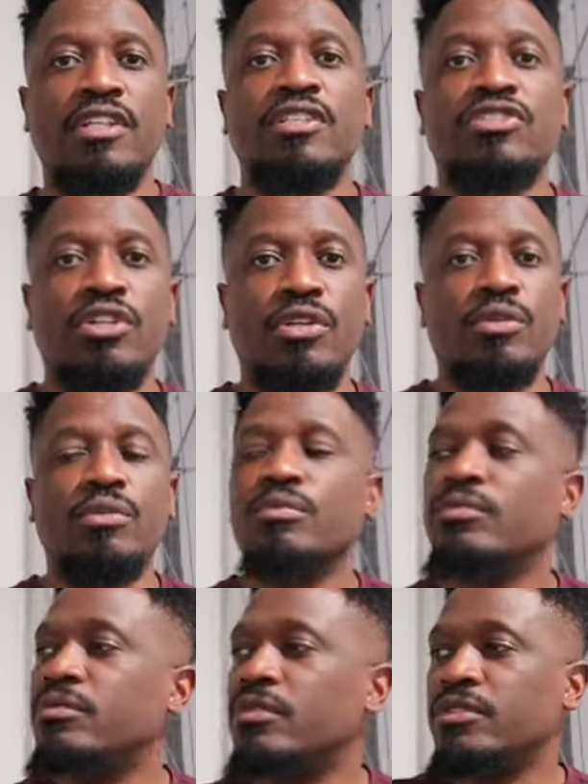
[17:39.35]
So
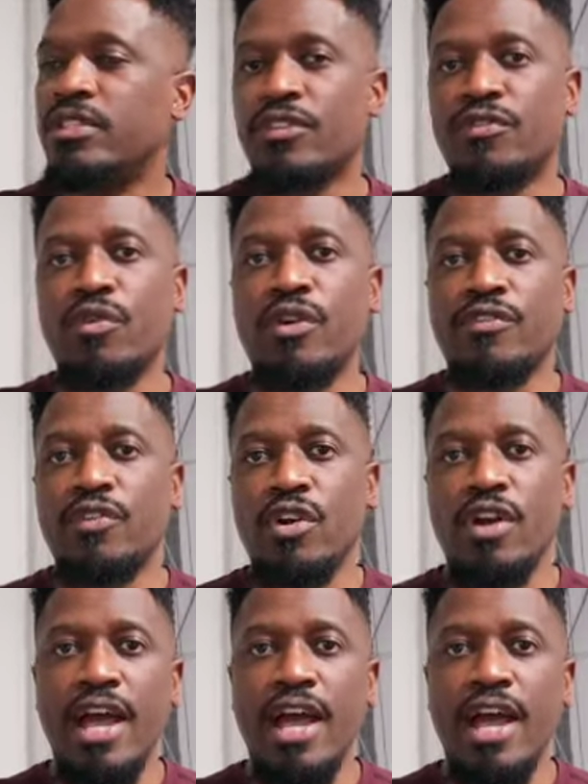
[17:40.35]
therefore, if you're